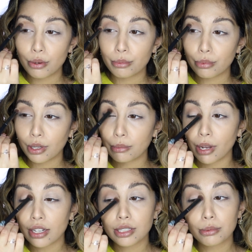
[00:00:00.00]
bring
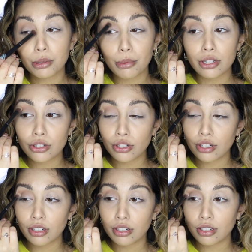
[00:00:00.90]
back some
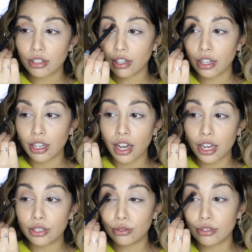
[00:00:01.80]
dimension. I
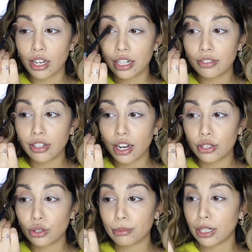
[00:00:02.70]
do not even
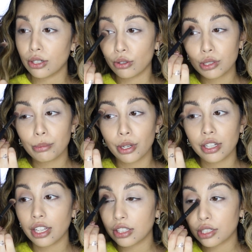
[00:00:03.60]
contour my nose, but
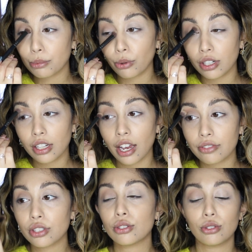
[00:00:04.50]
at this point,
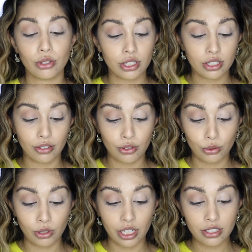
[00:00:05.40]
after you do this, if you
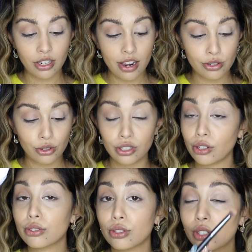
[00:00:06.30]
would like to contour your
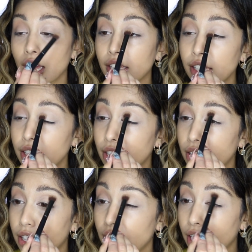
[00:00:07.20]
nose, you can.
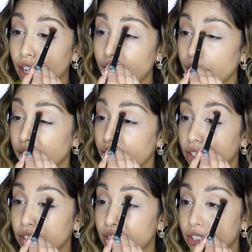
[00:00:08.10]

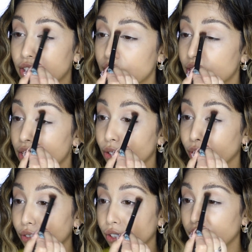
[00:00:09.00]
I just don't
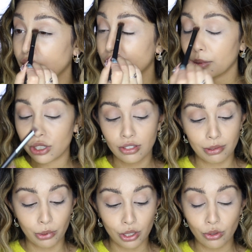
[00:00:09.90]
feel the need, especially if I'm
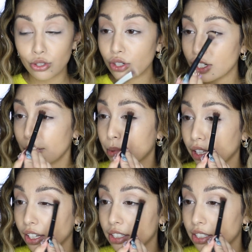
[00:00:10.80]
going grocery shopping,
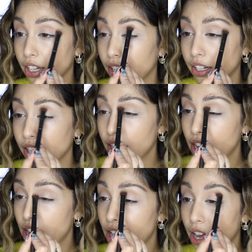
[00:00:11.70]
like I said,
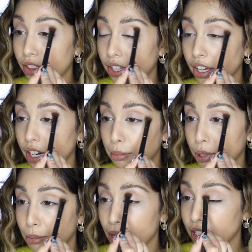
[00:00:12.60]
and then I put a
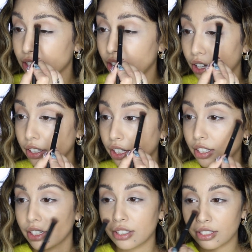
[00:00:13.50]
mask on and
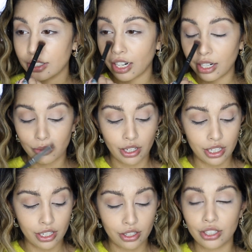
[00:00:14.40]
it's tight right
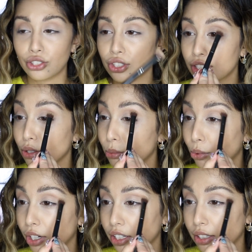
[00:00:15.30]
here. It's just no
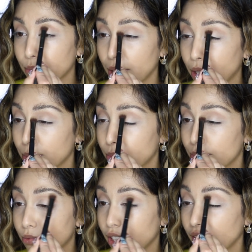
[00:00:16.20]
point. The makeup,
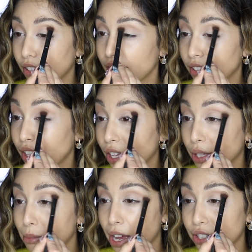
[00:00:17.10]
the
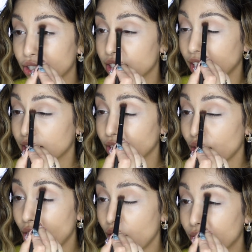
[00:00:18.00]
mask just takes it
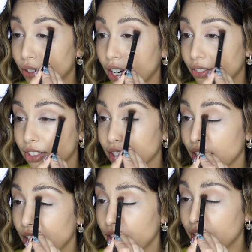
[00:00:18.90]
off, or I have this
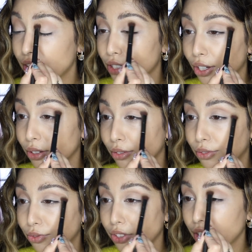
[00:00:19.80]
line, so
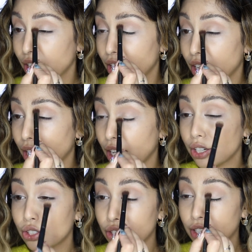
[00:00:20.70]
I
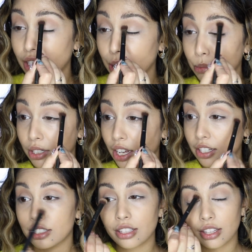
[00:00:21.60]
just keep it
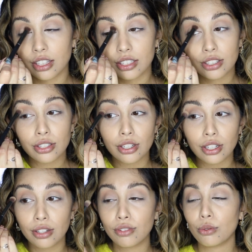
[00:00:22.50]
at this.
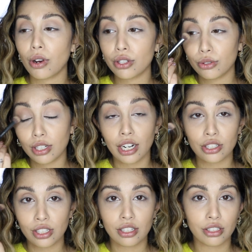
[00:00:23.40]
If you want, you can
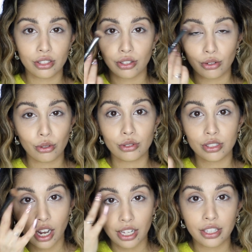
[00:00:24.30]
actually color the whole
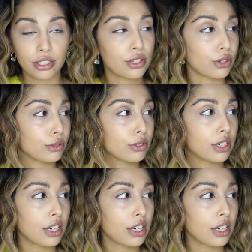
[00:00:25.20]
eyelid too.